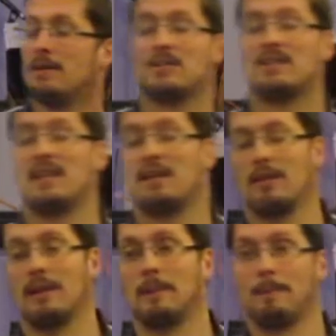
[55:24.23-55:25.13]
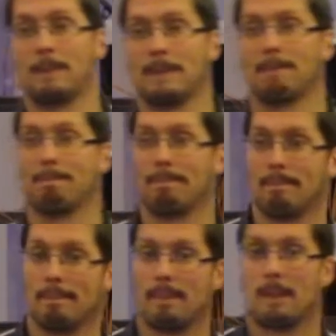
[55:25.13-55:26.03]
Here's a secret.
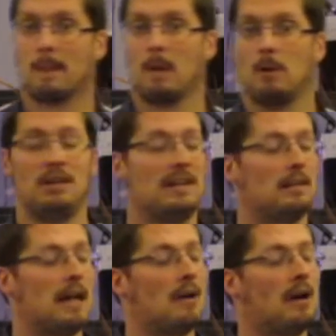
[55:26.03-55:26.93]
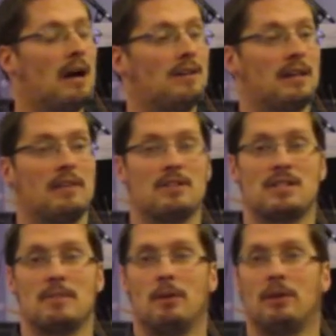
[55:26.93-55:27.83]
We need to allow God to give
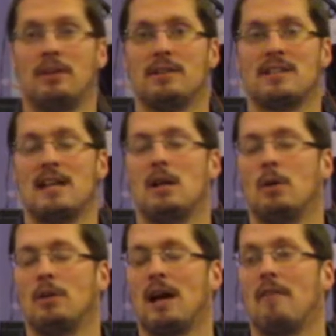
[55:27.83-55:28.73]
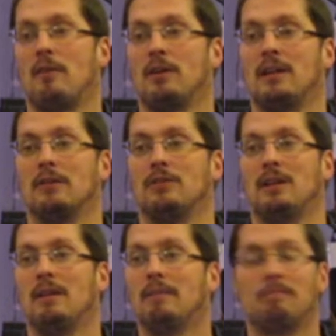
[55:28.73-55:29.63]
us the ability to say no without feeling
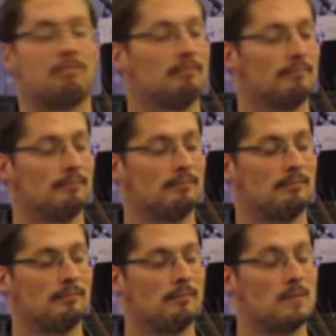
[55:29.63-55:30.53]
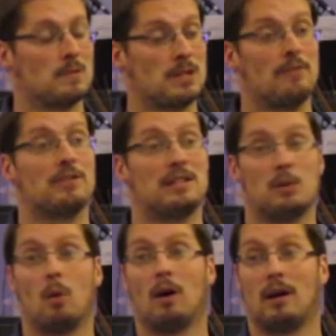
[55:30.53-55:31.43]
guilty. Some of us
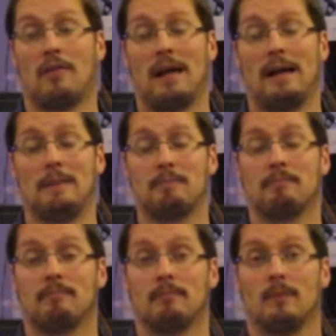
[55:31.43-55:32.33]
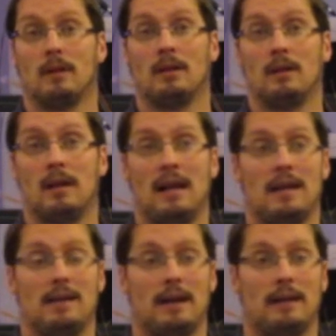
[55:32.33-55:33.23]
need to work on that.
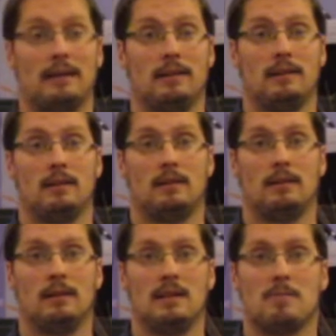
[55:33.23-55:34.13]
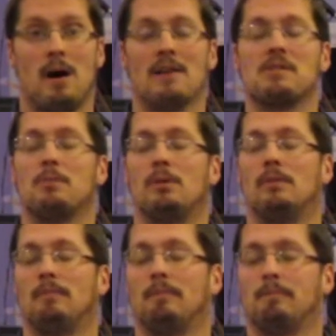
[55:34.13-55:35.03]
And it's
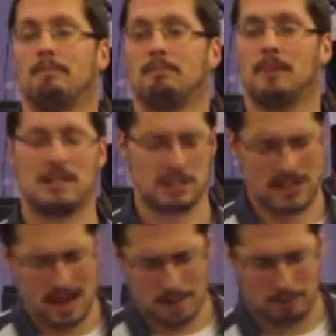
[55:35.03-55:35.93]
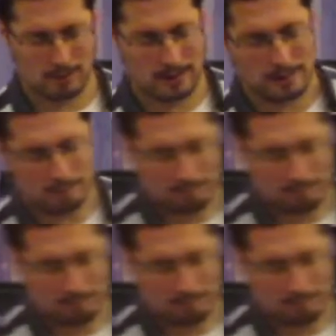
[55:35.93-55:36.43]
possible. Let's stand and pray.